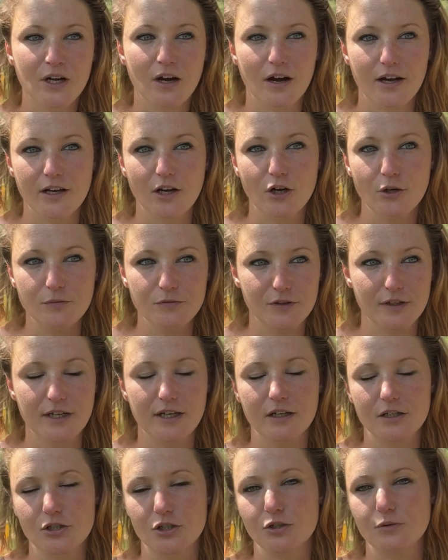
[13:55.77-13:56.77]

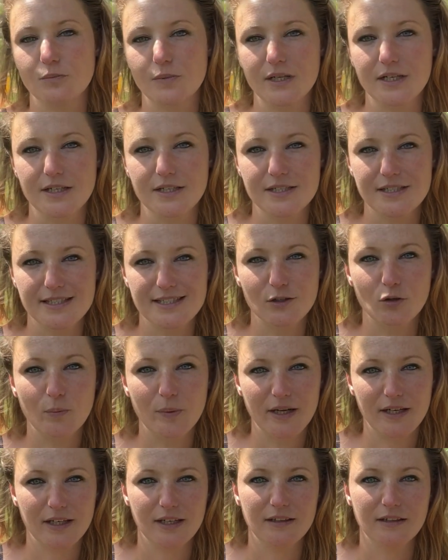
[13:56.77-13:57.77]
hopefully I should be still
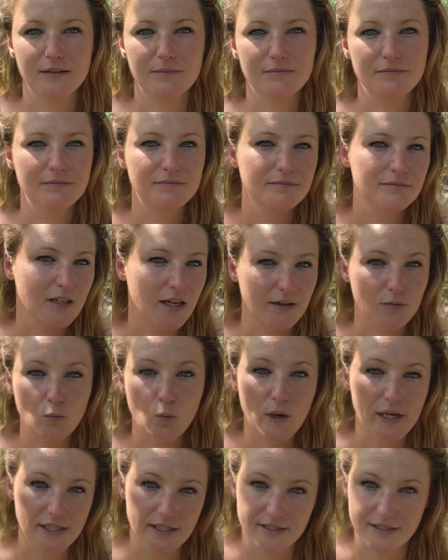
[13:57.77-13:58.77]
picking them like
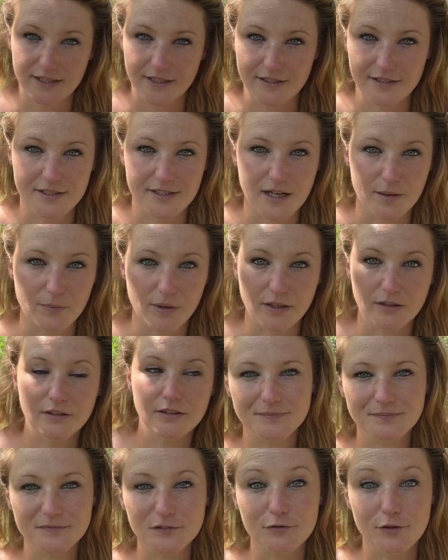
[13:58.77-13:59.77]
well into the summer
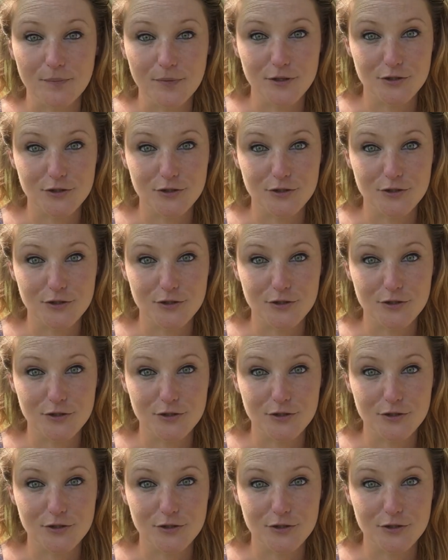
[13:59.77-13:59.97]
from the